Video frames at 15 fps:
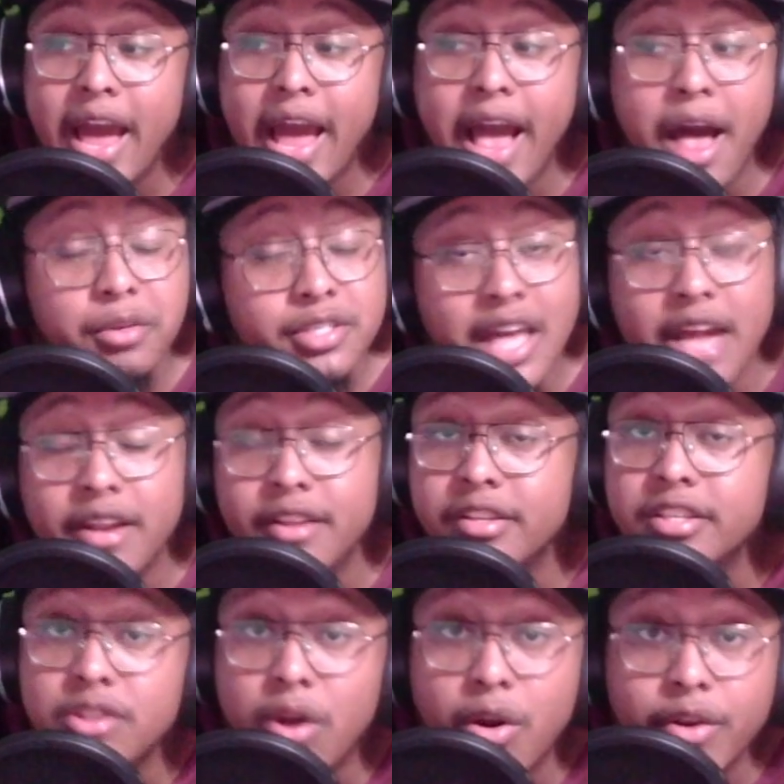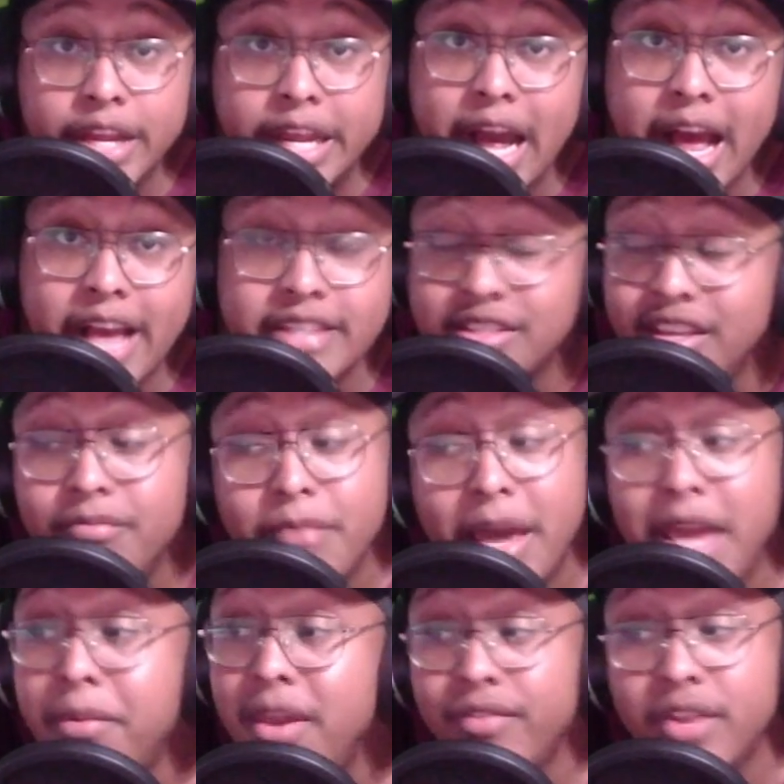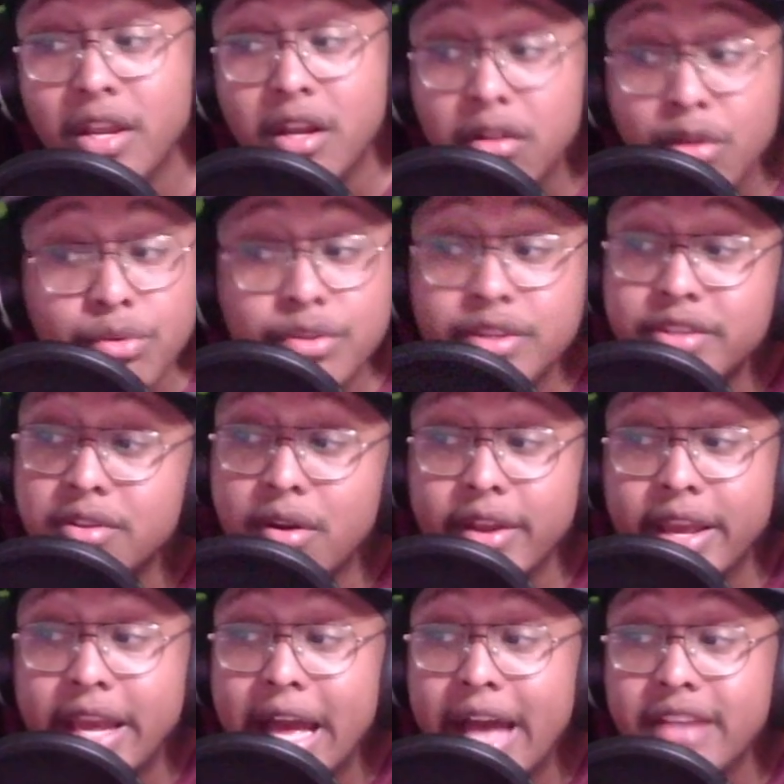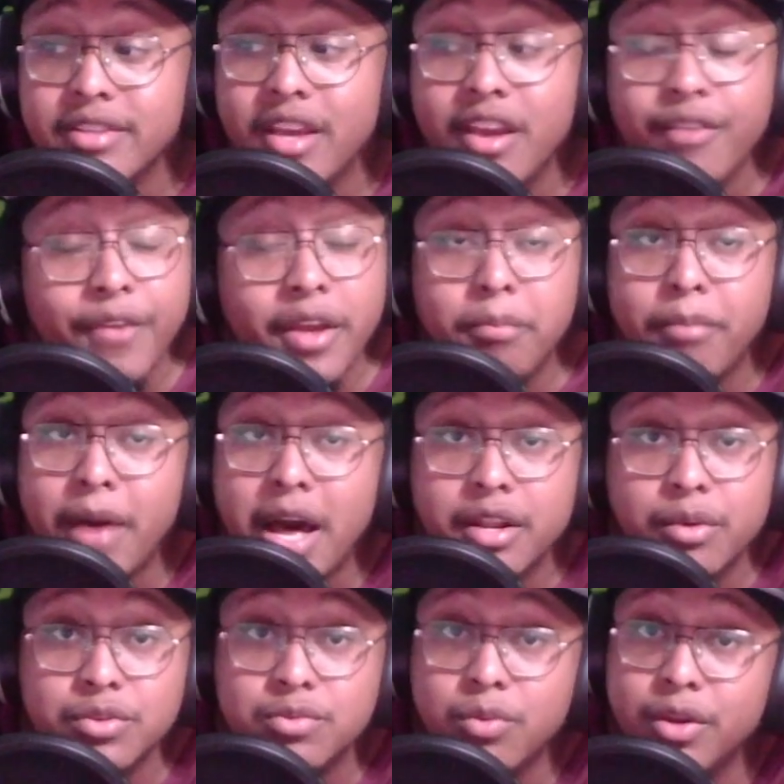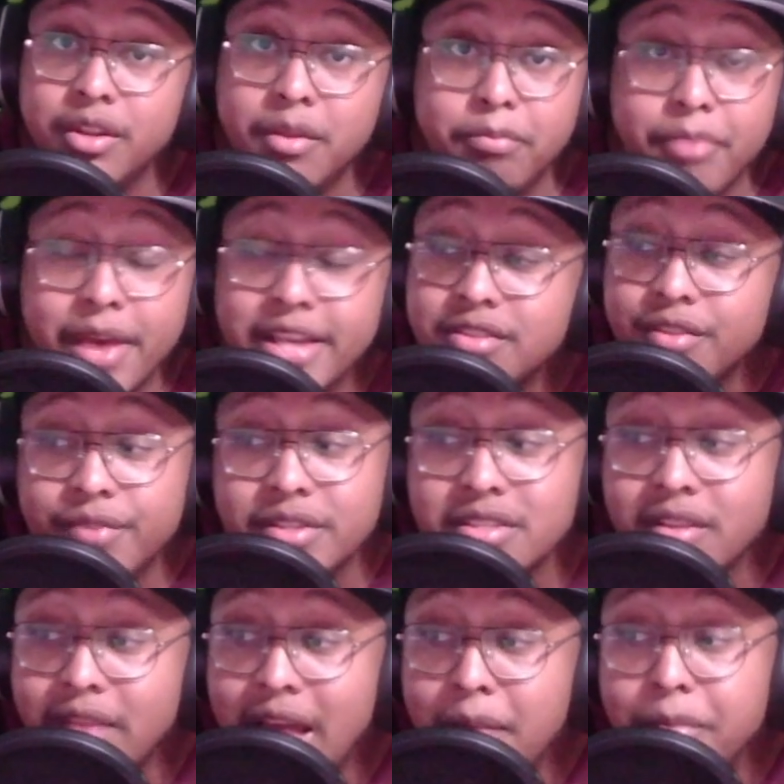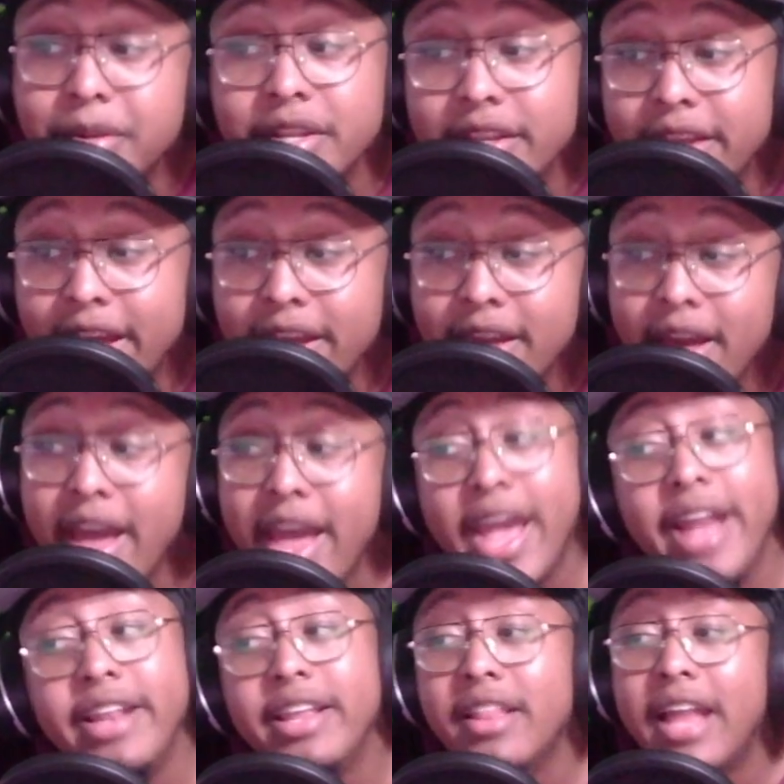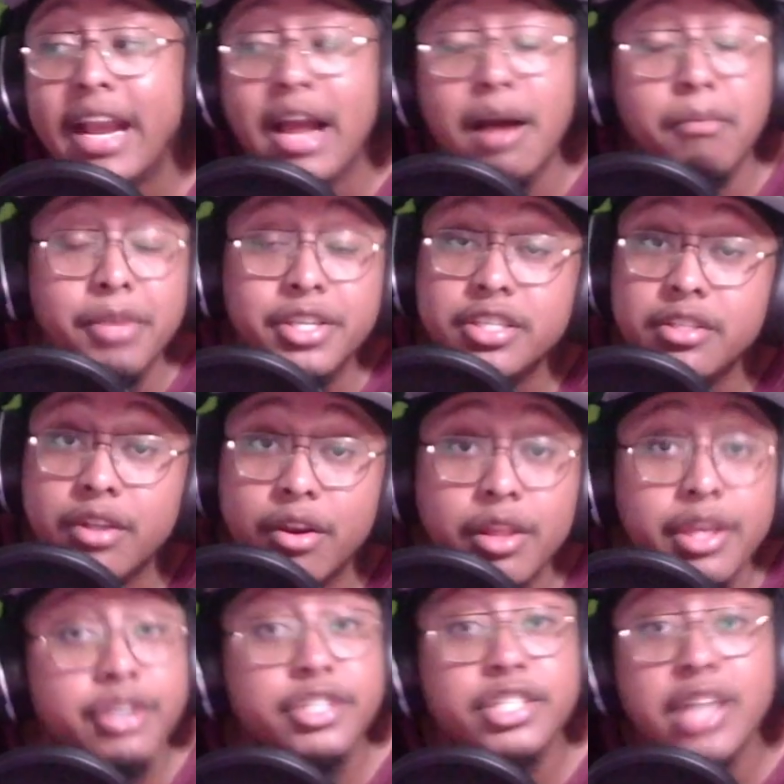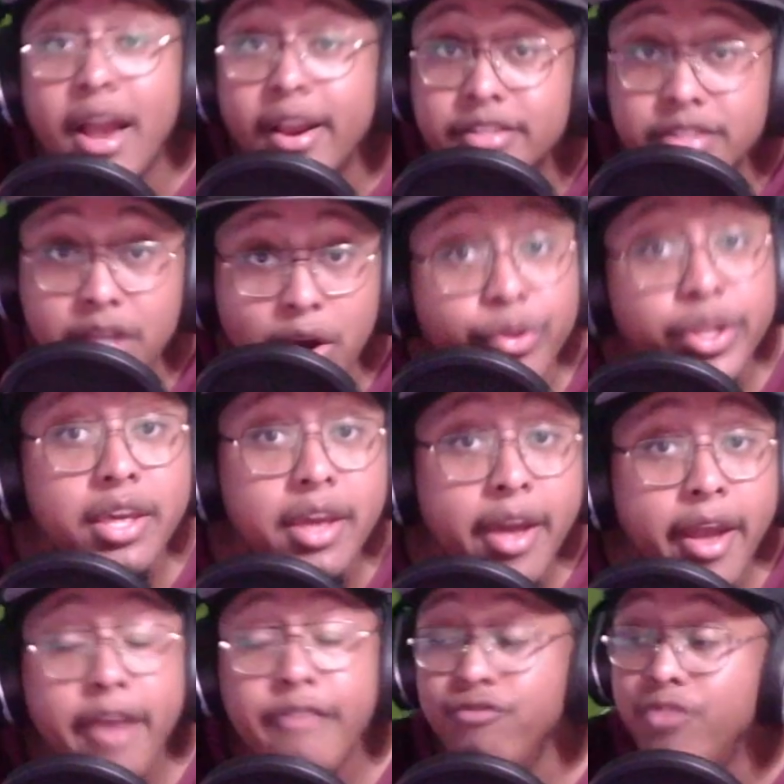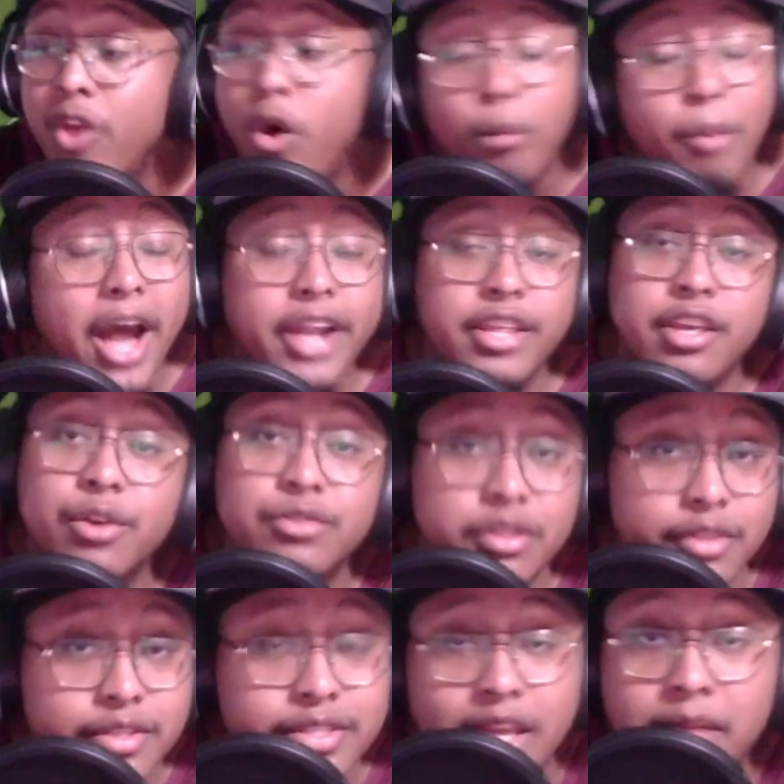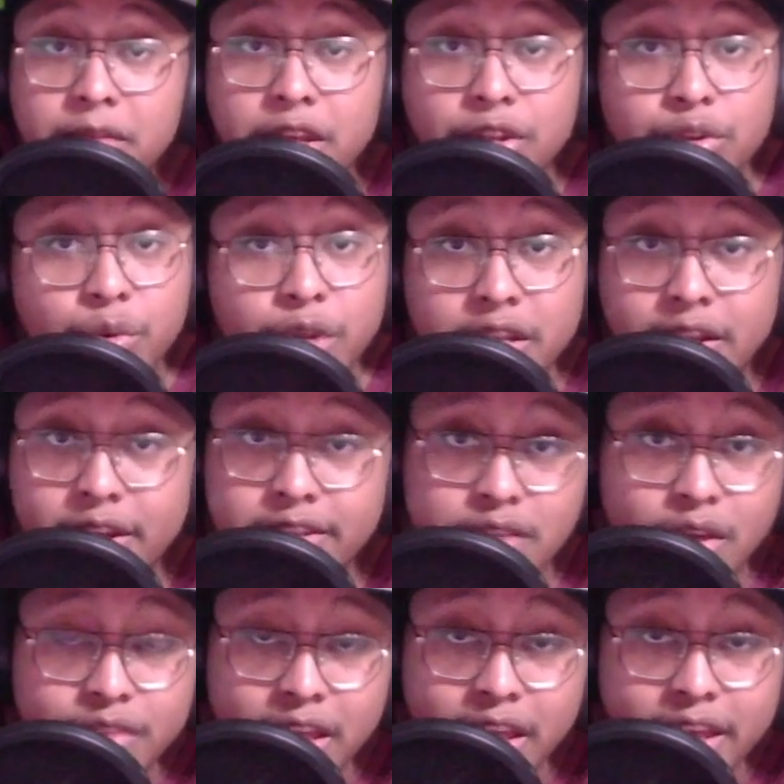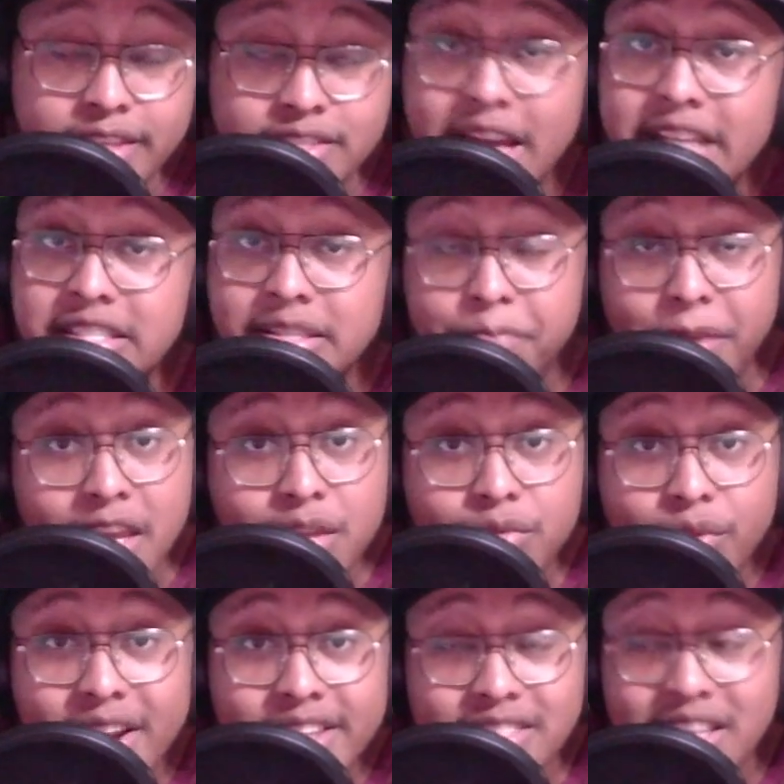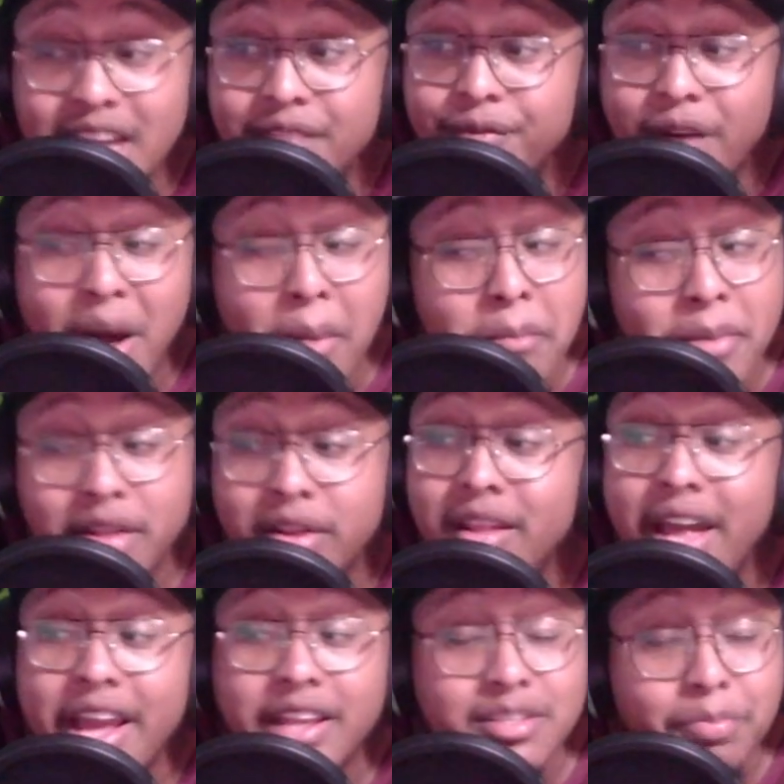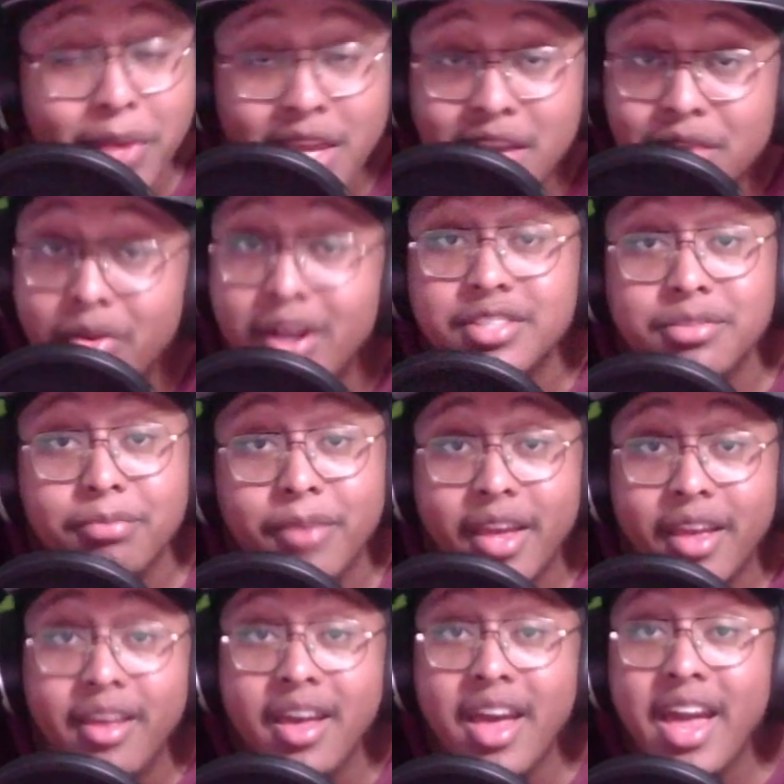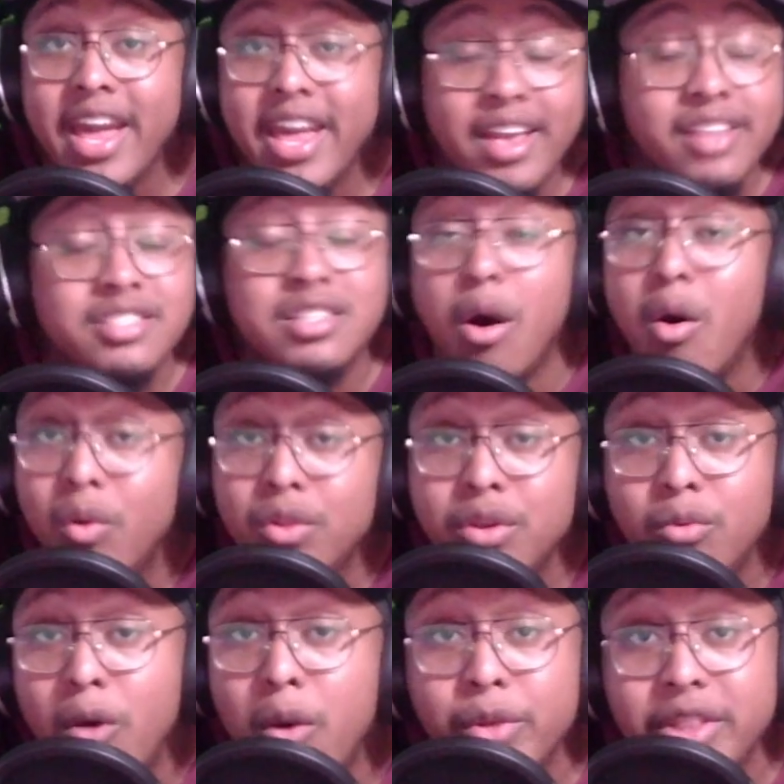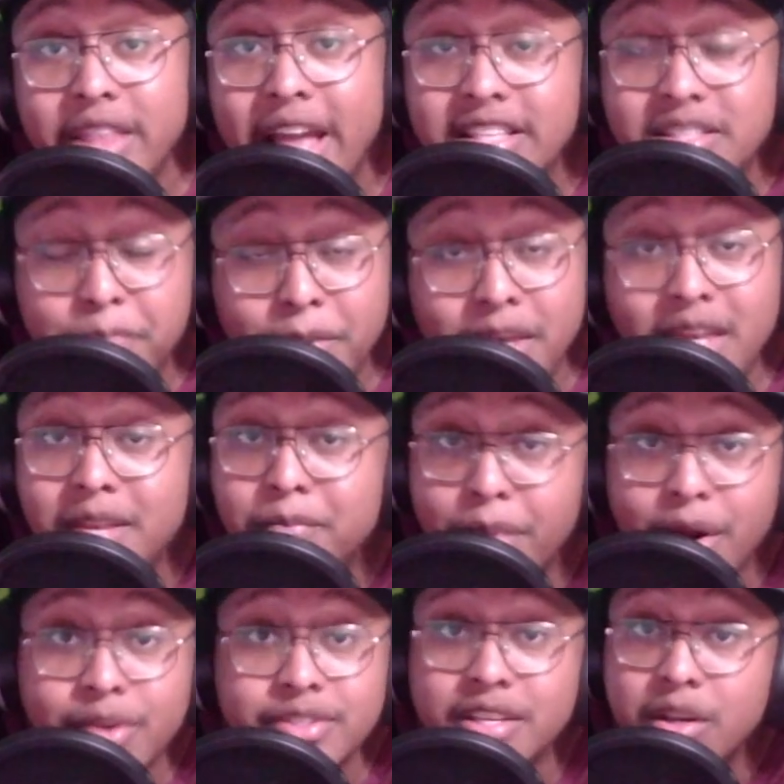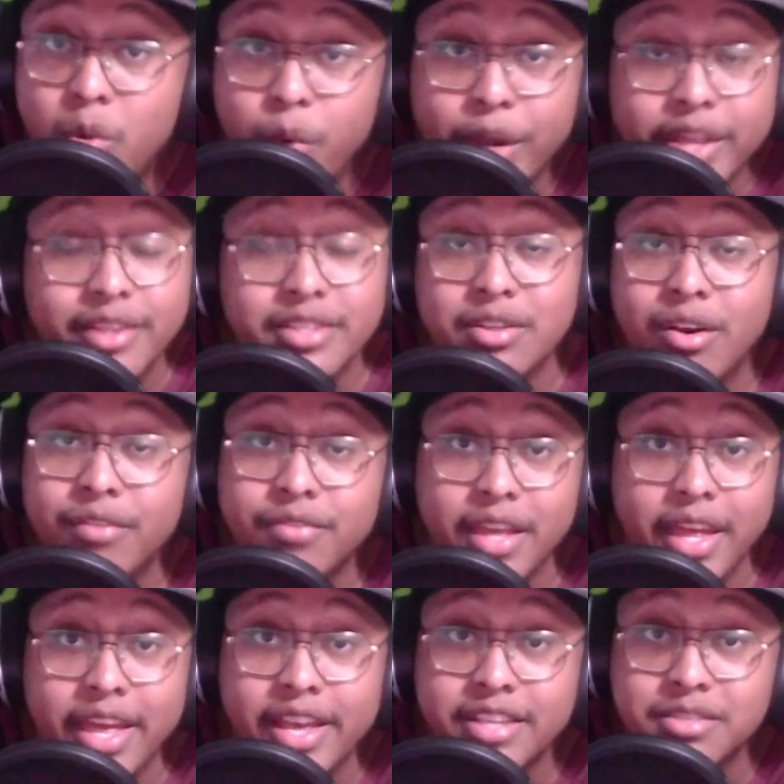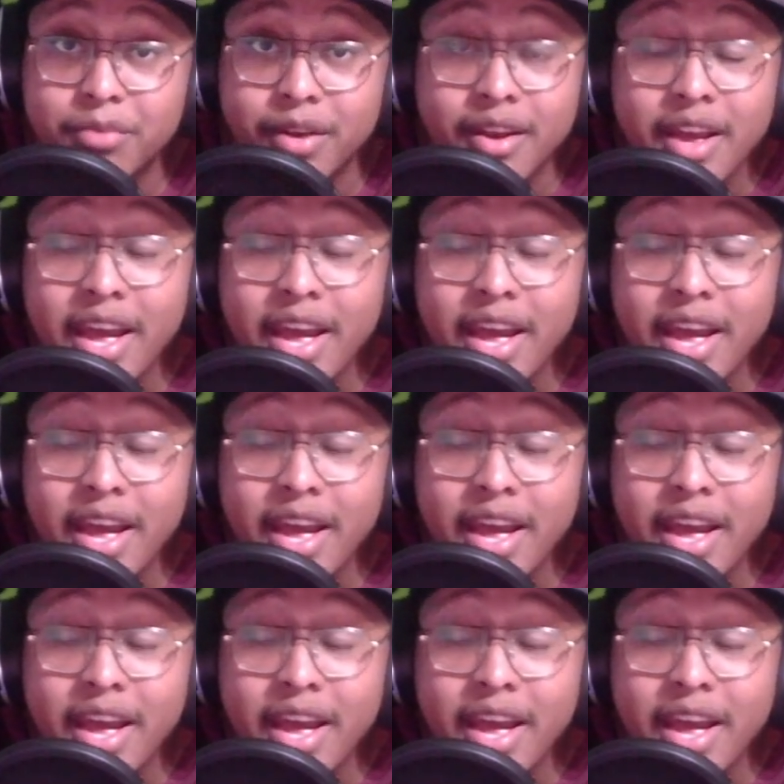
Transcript: outside of the starting guys, maybe even including the starting guys, Efe Obada was one of the best defensive linemen today. And then, like I mentioned earlier, Shaka Toney, nobody else on this team can do what he does off the edge. That speed rush, that Von Miller-like speed rush, man, he is the only one with that speed, burst, and quickness off the edge, bro.